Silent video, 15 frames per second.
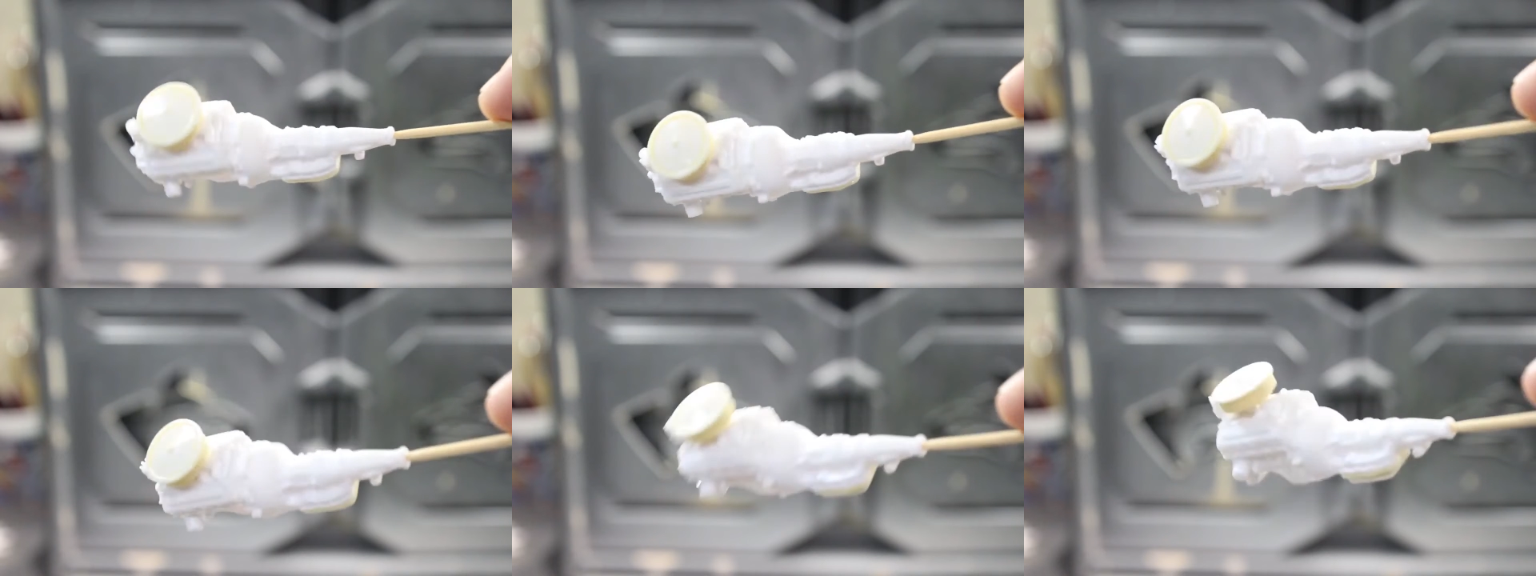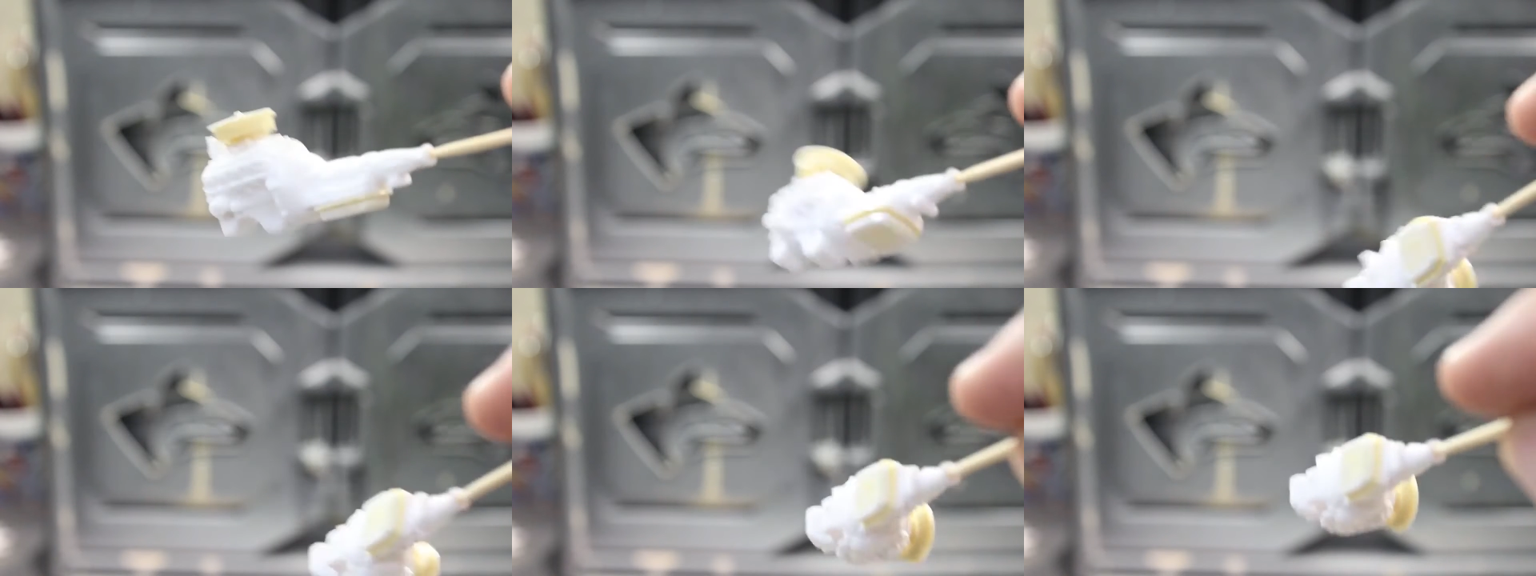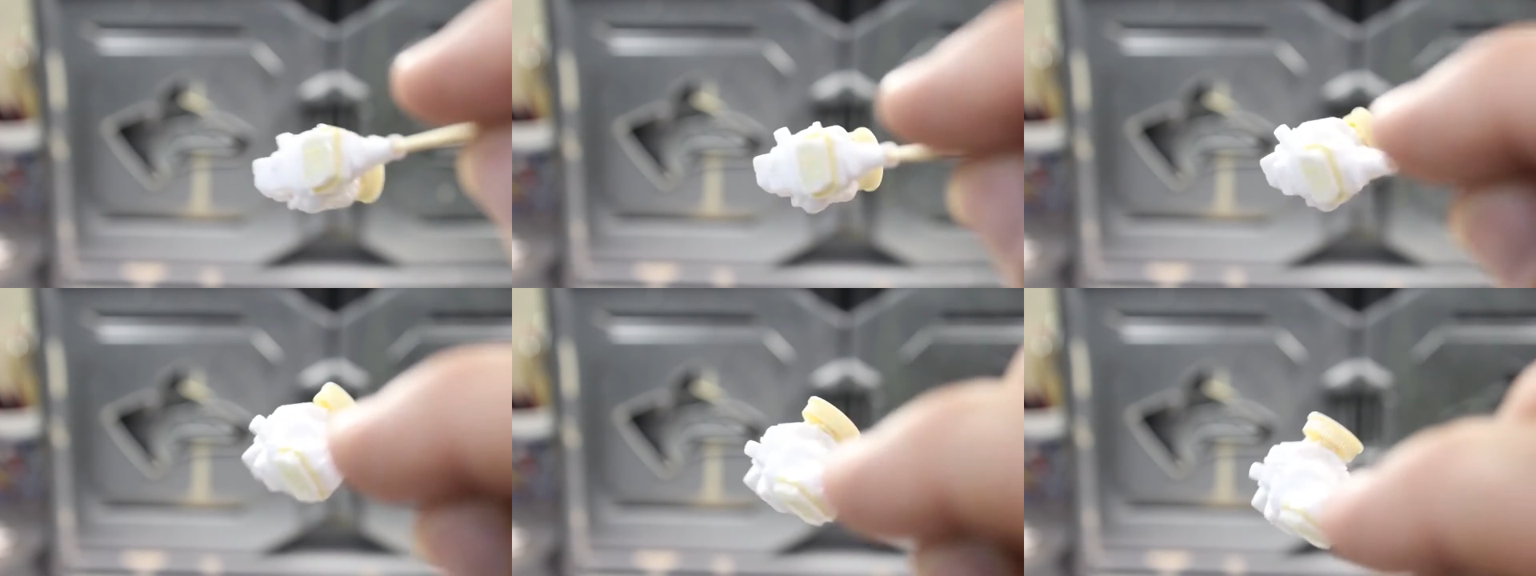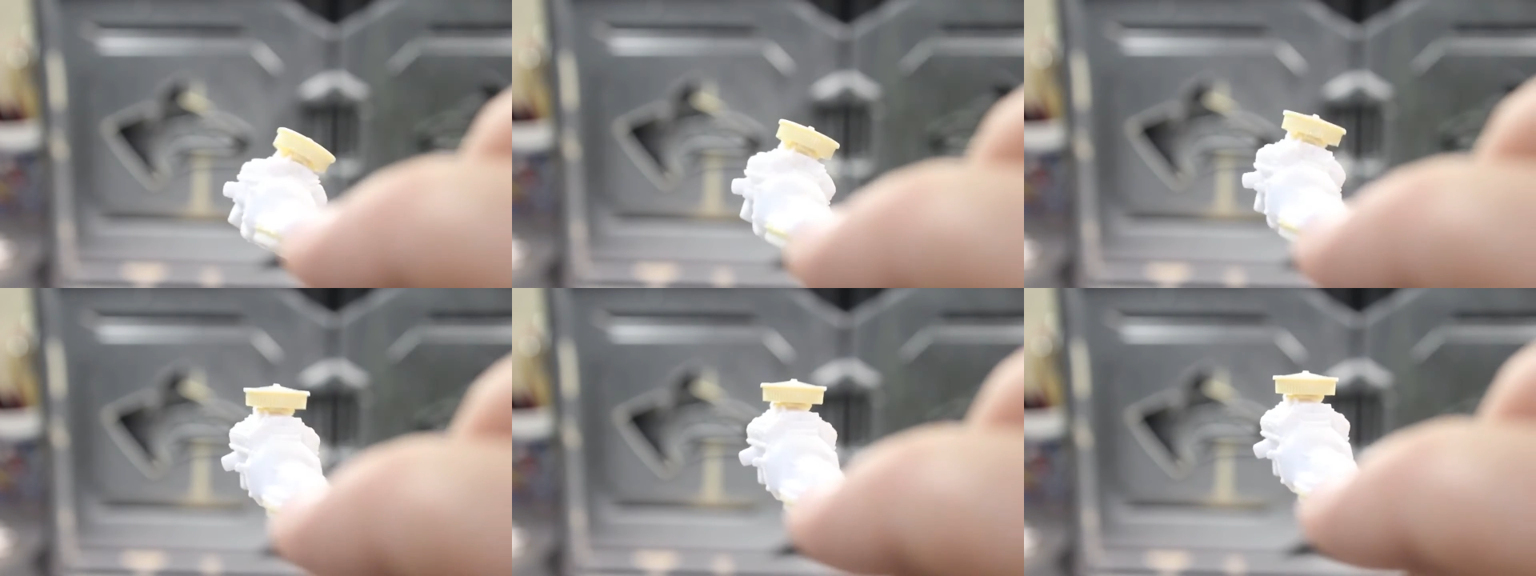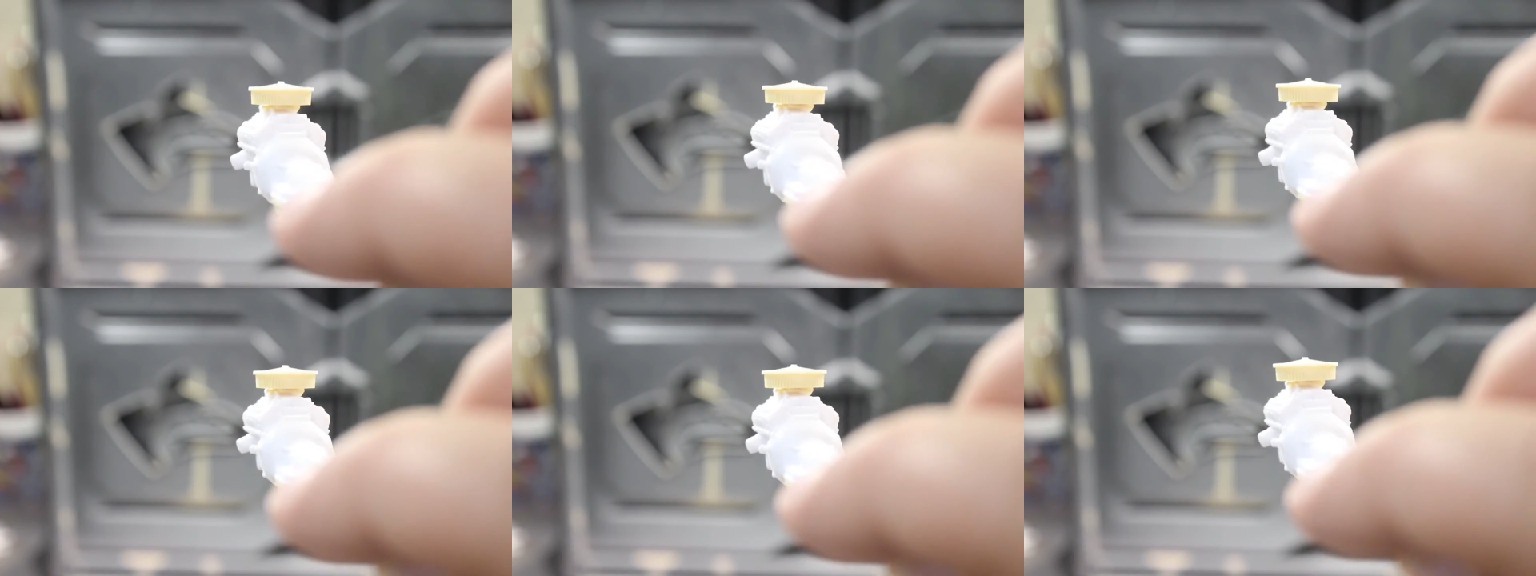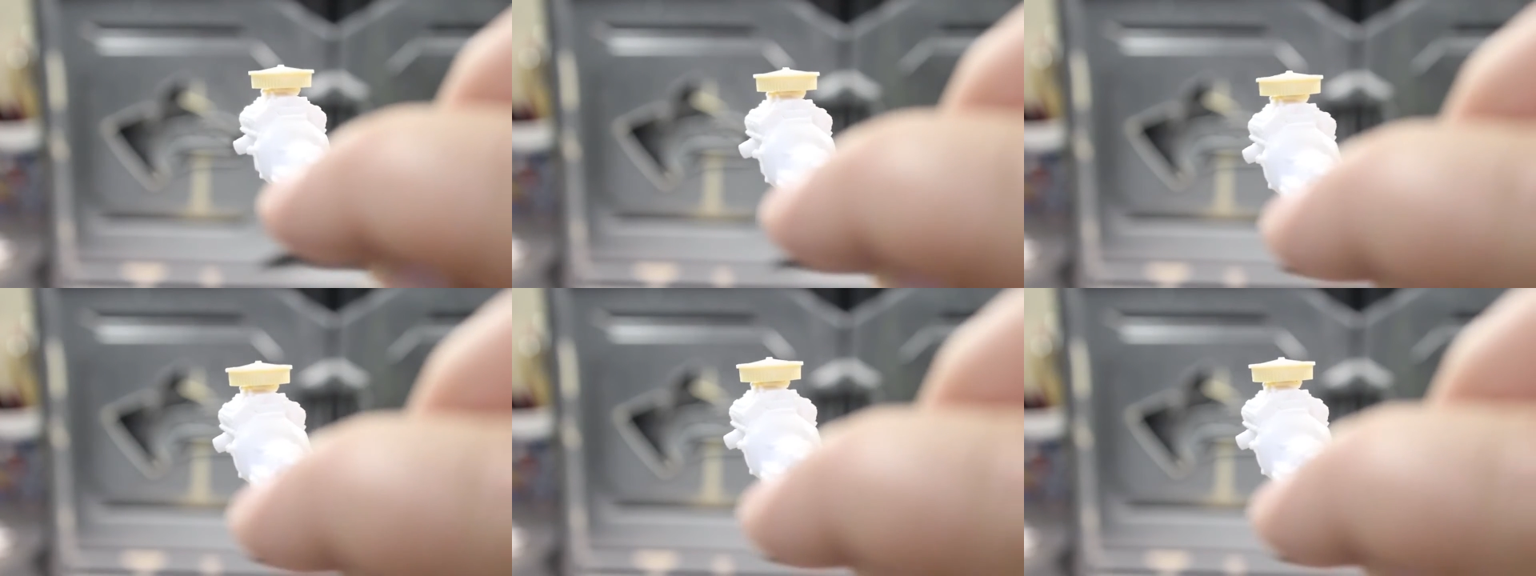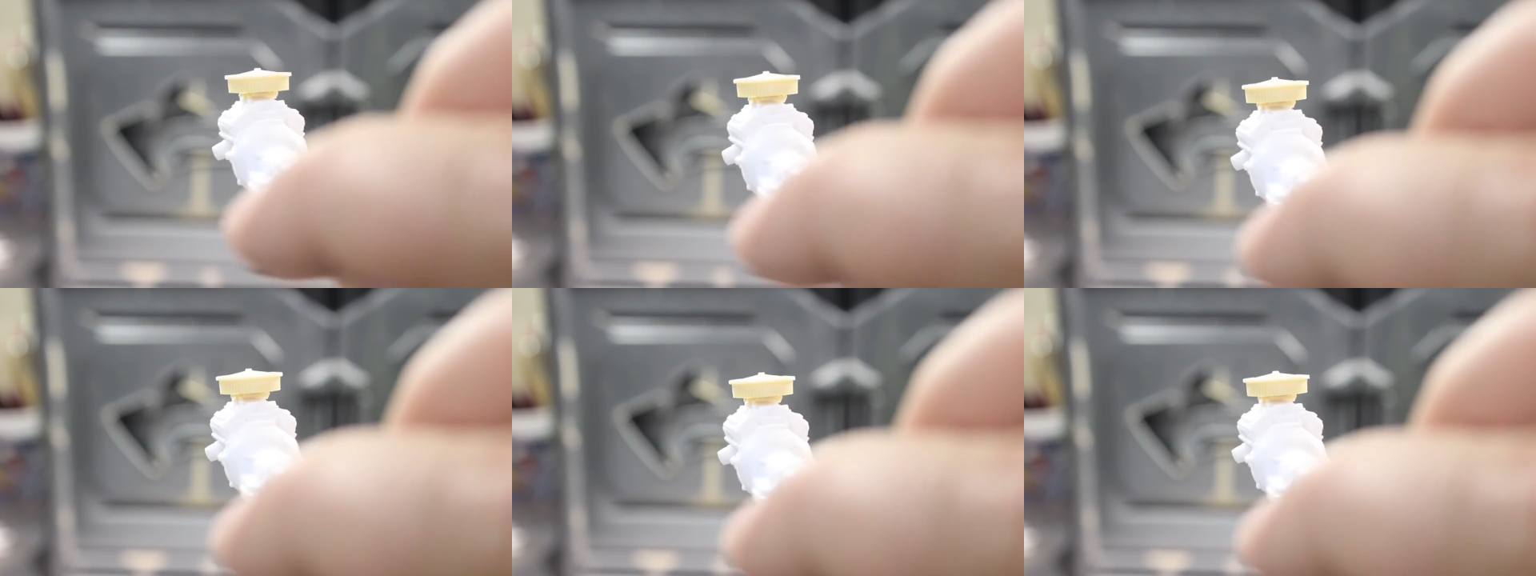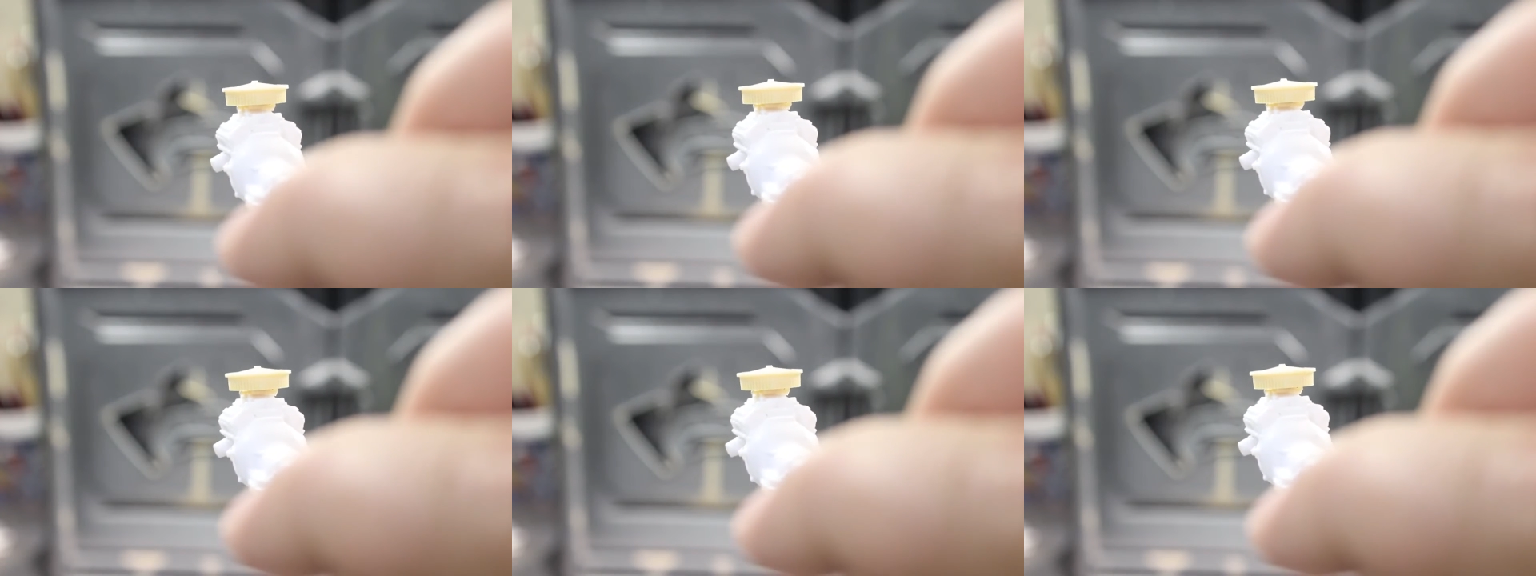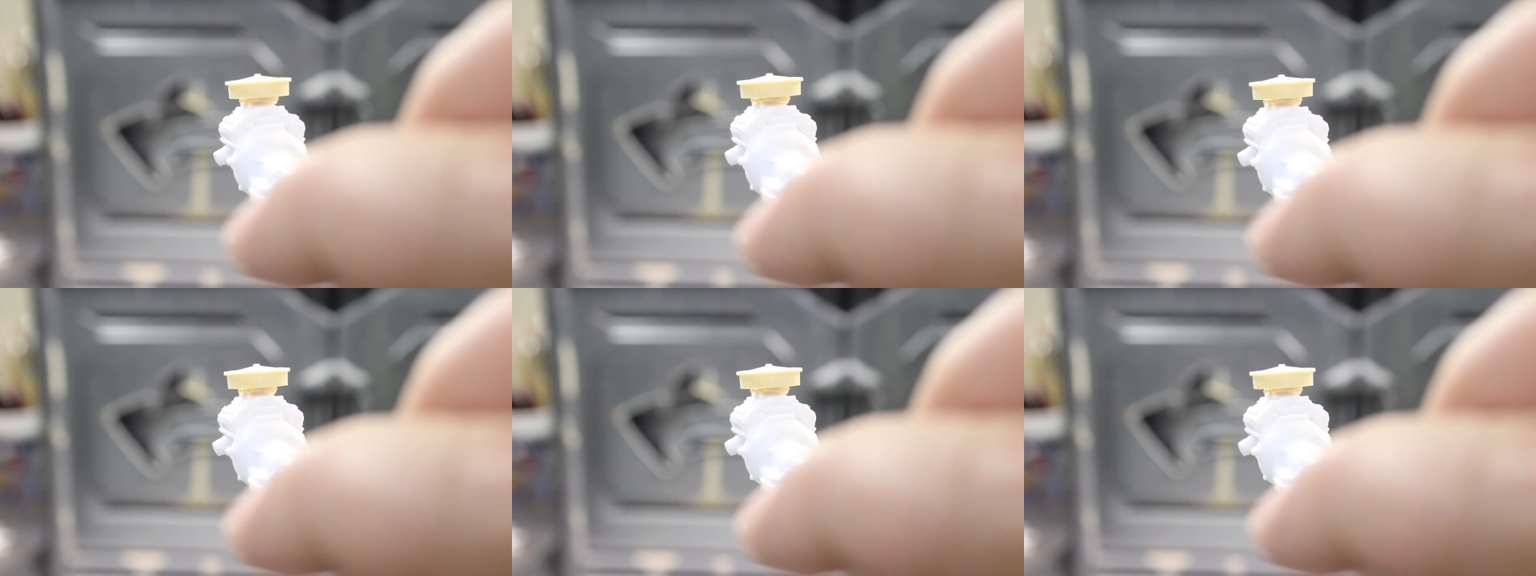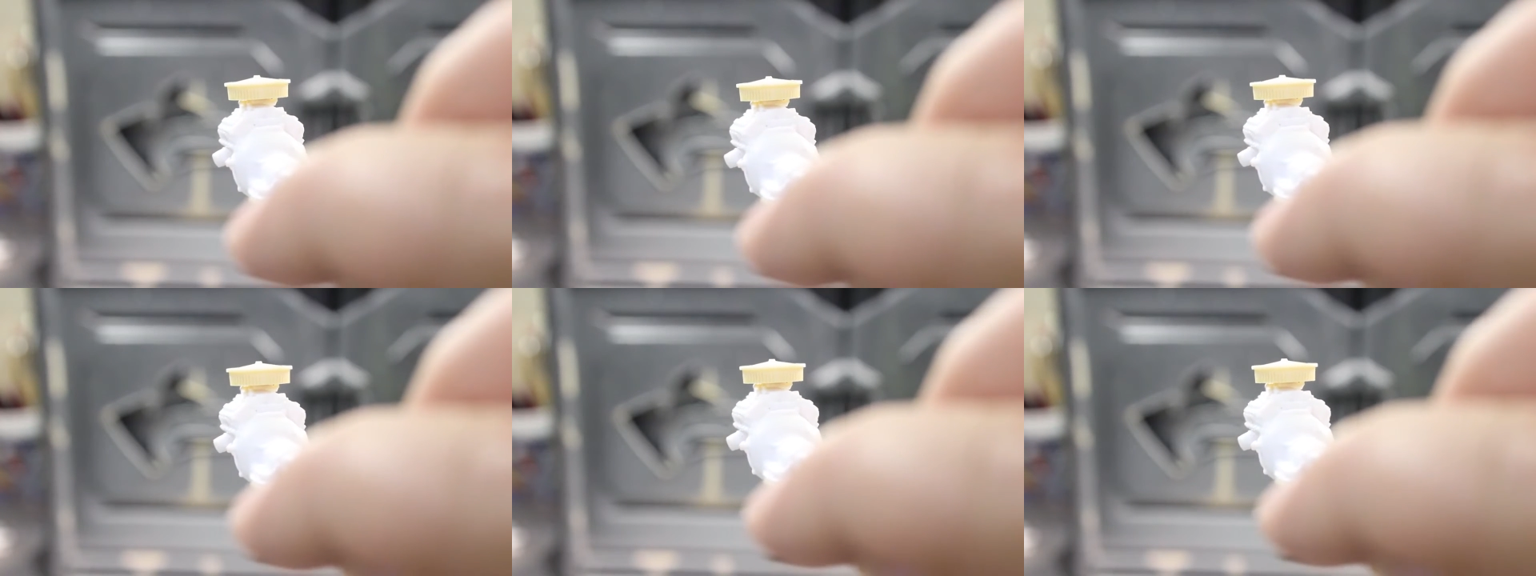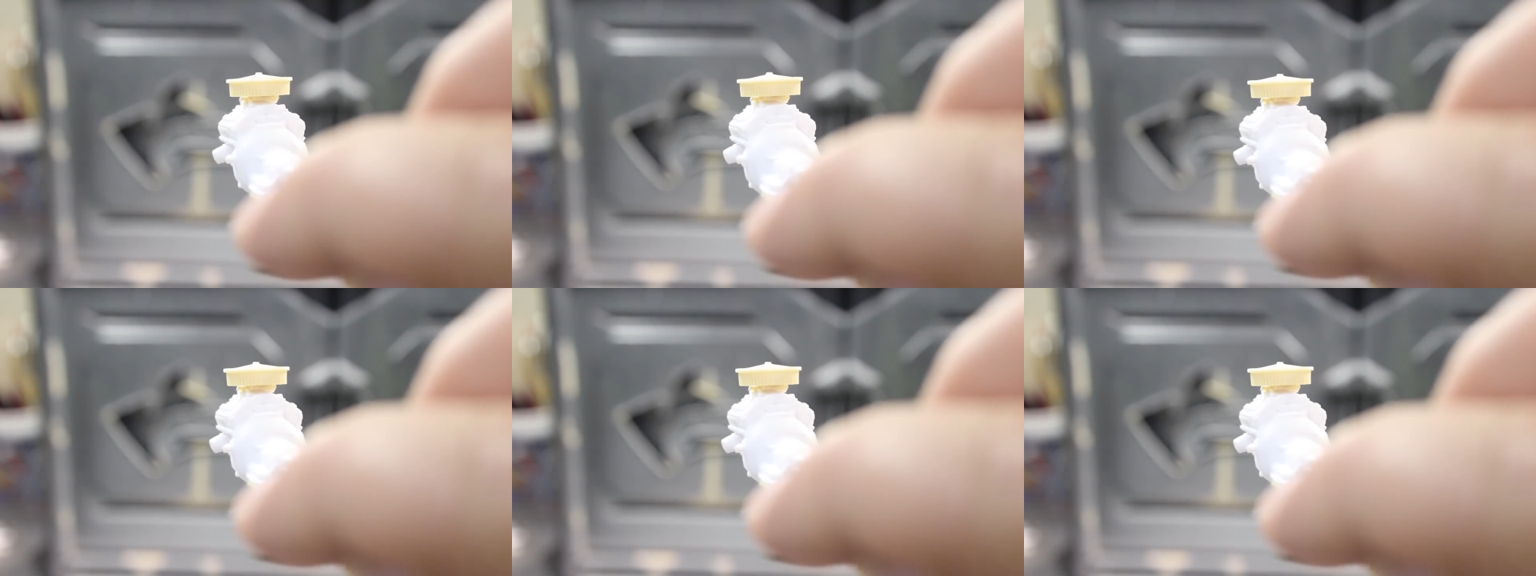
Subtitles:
(no speaker visible)